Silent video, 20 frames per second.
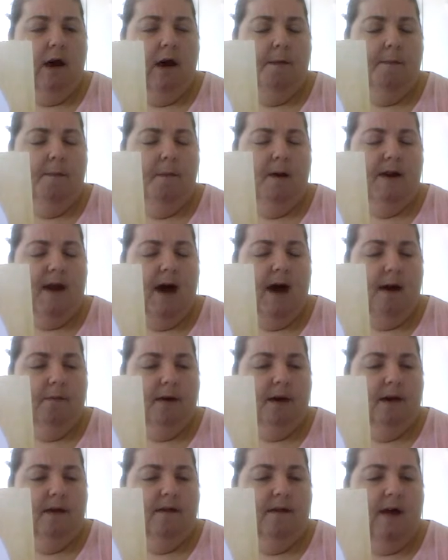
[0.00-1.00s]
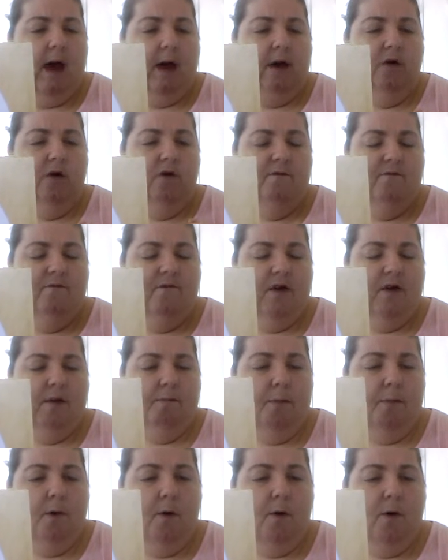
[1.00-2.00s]
napkin that I used for
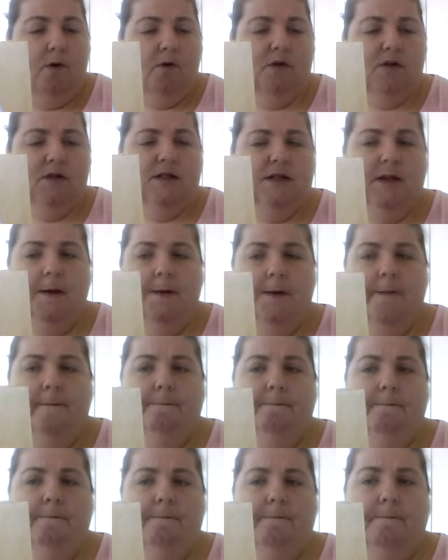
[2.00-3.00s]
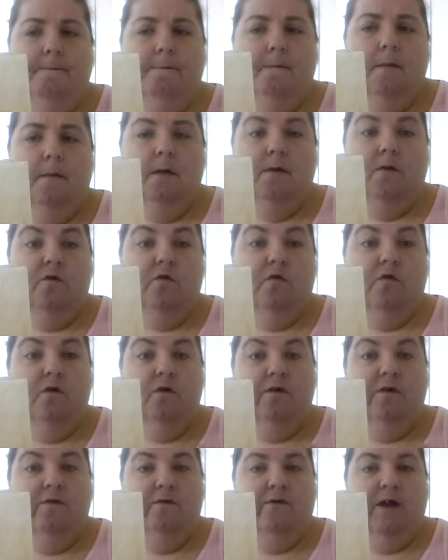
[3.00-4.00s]
our box to
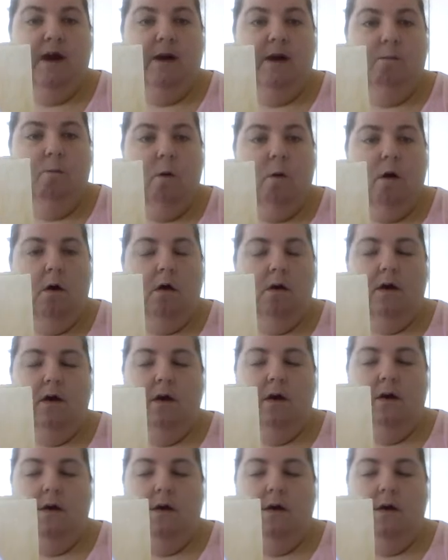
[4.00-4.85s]
the framework.